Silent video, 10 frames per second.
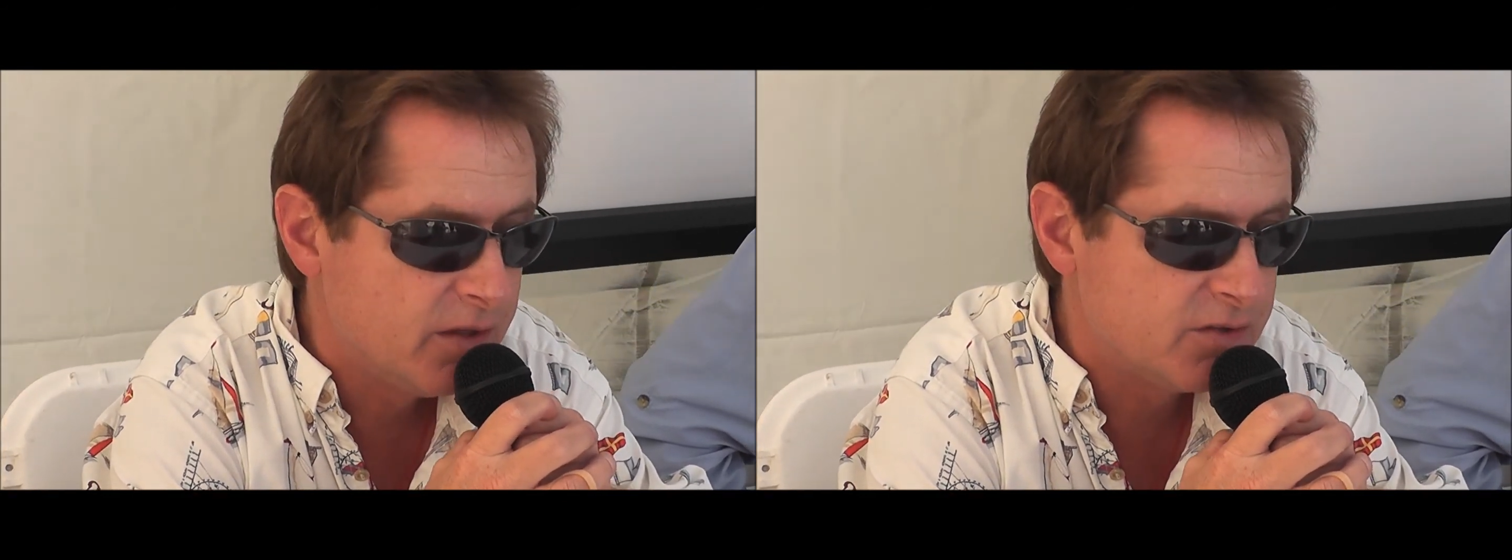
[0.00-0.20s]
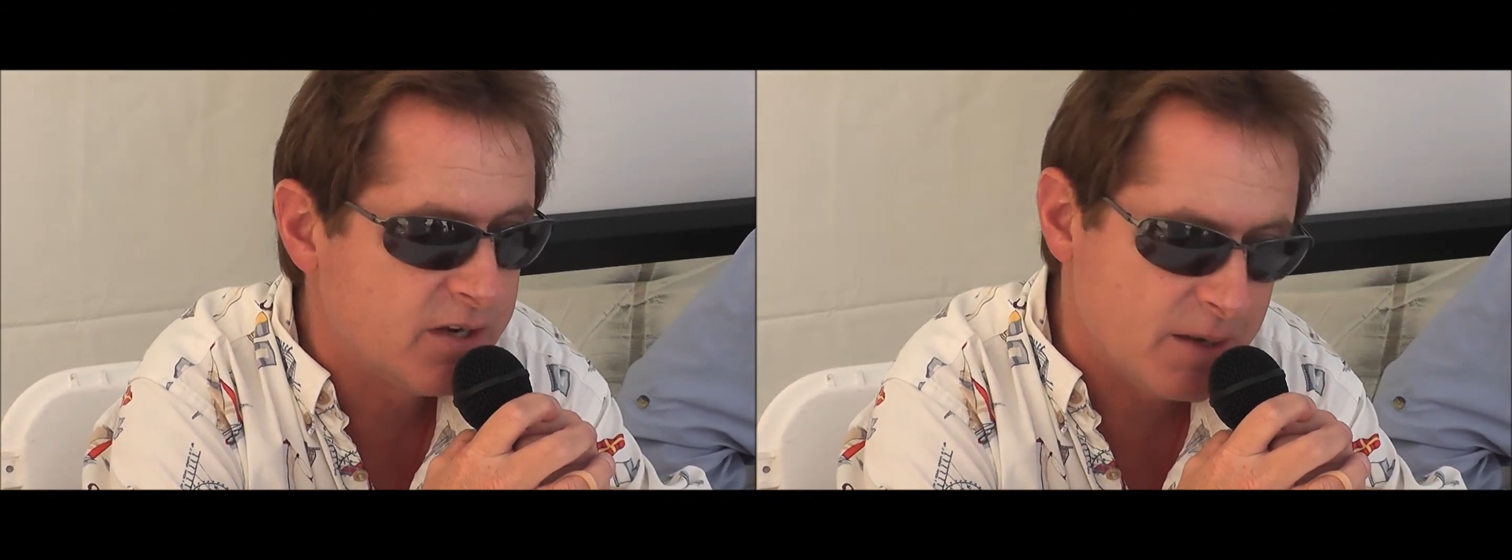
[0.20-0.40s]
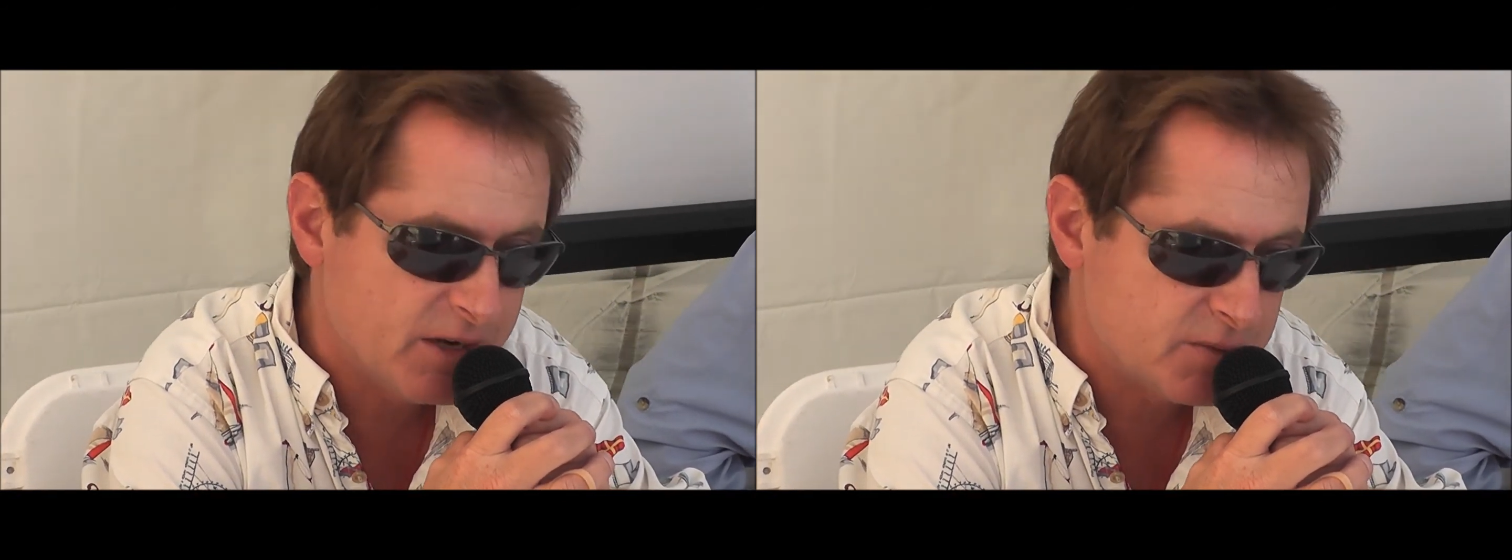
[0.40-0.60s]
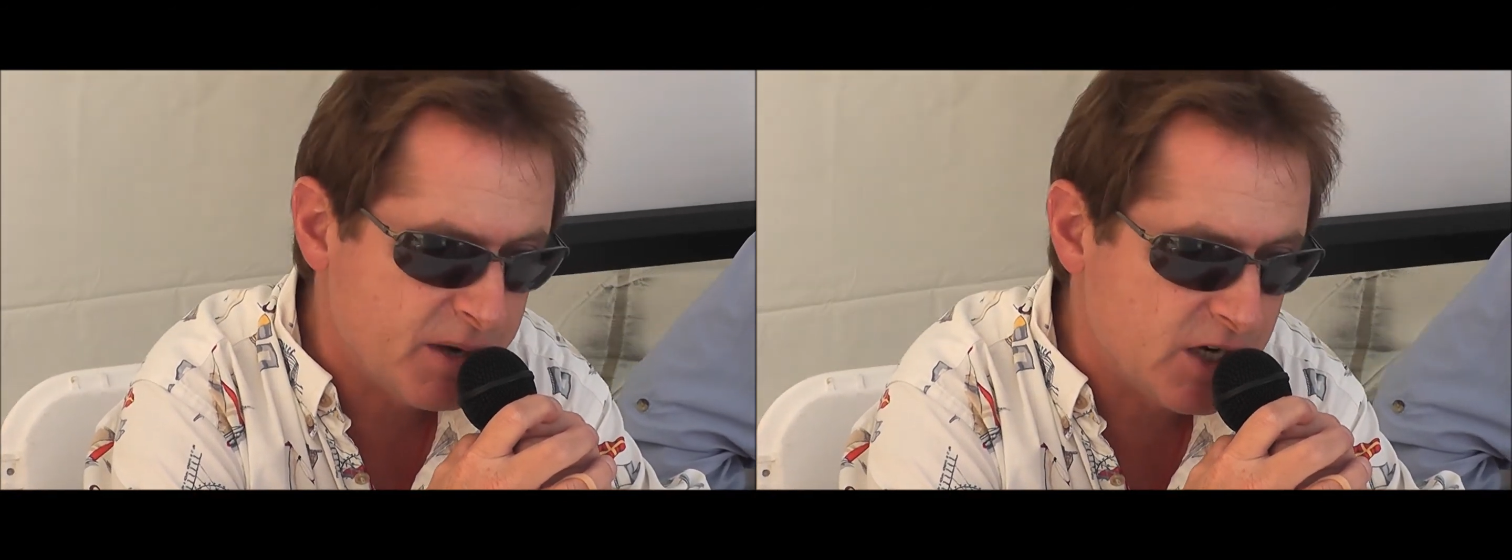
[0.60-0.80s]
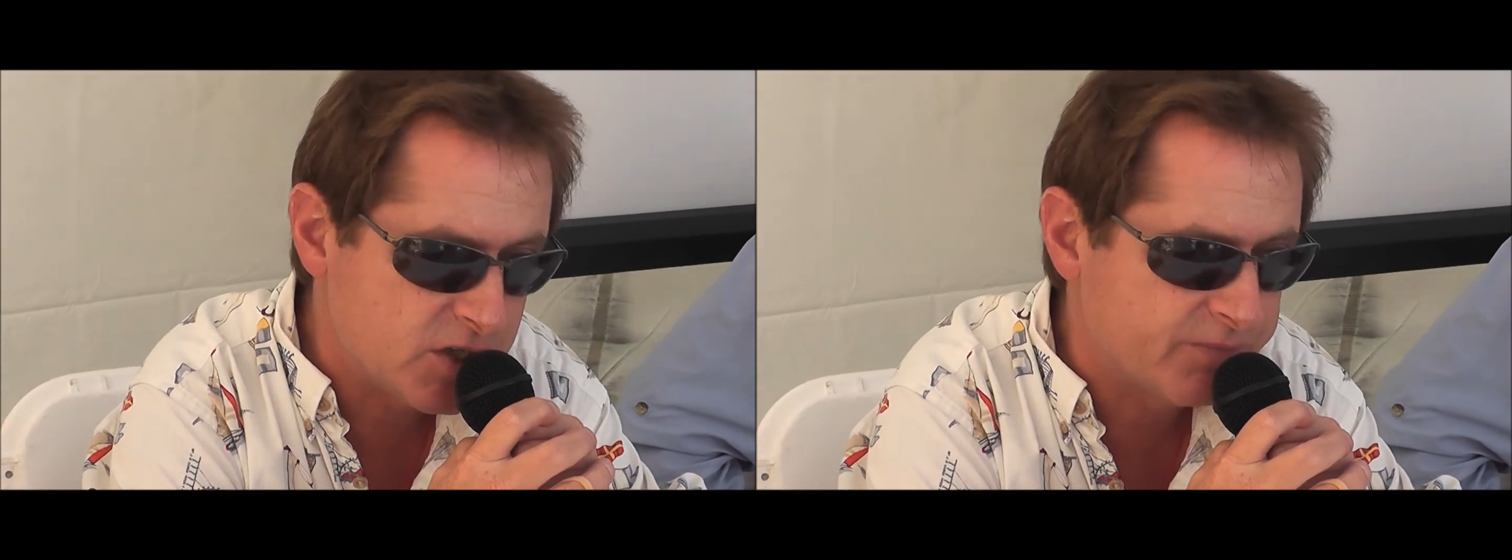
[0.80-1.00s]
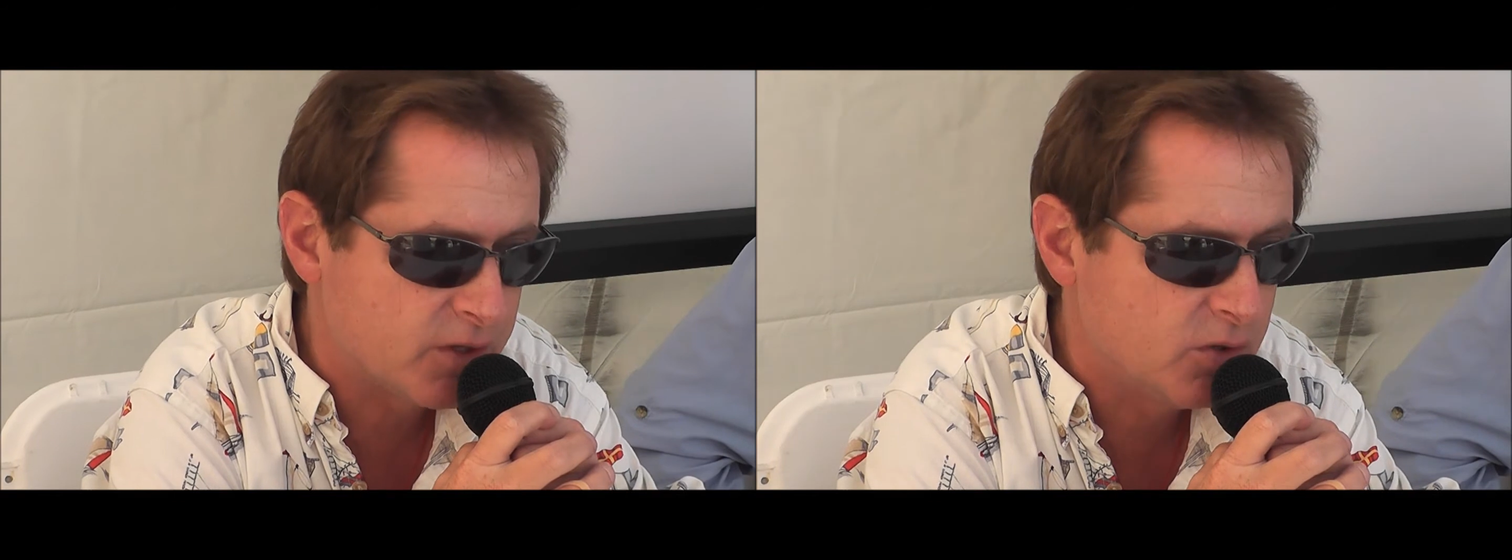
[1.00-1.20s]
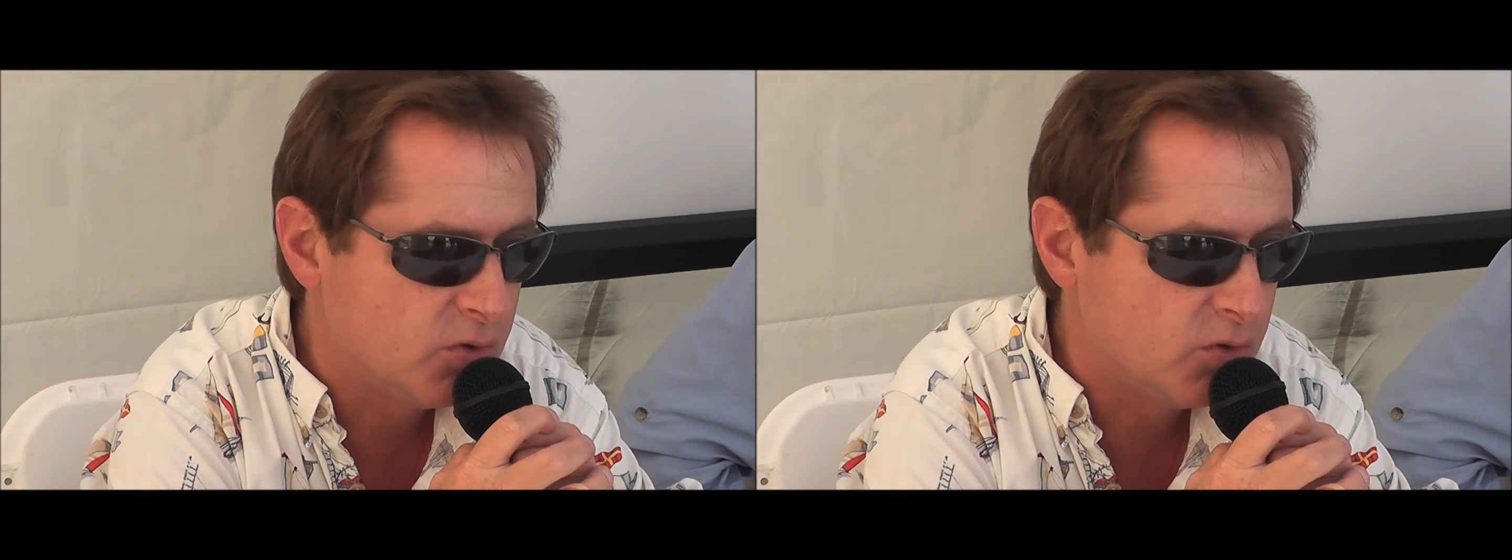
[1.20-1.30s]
There's an MS patient,